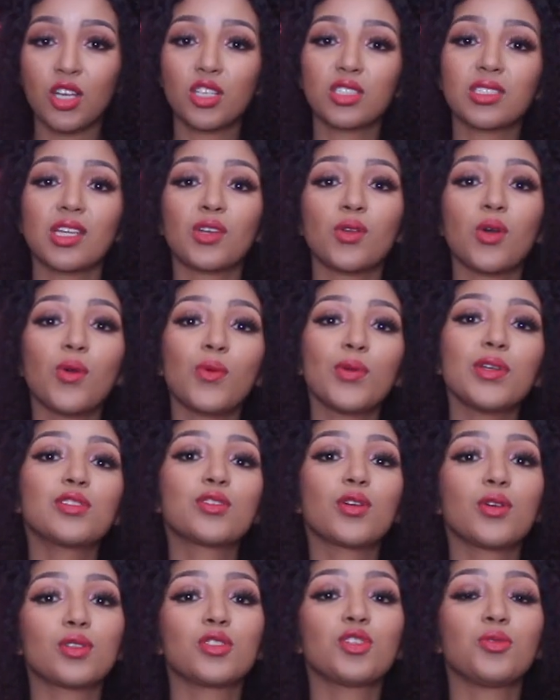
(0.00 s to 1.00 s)
So I'd always
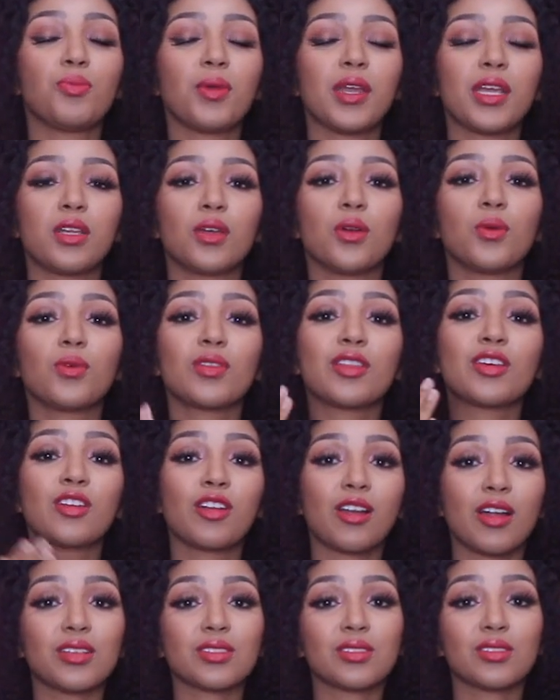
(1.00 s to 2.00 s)
go to bed with a
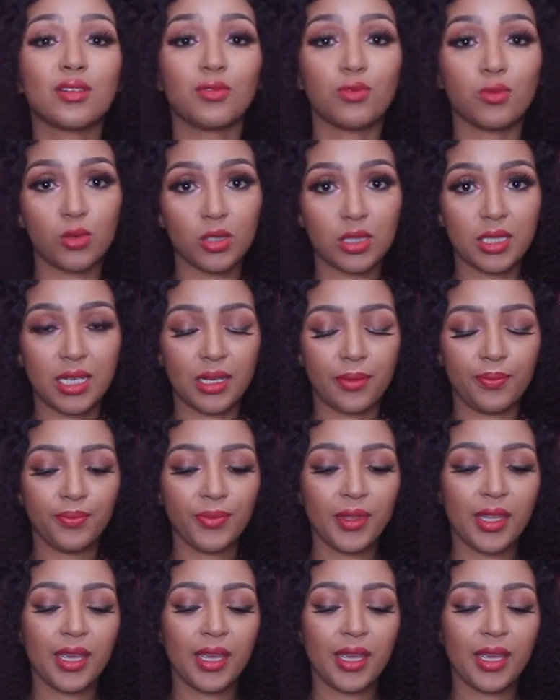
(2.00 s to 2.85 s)
glass of water.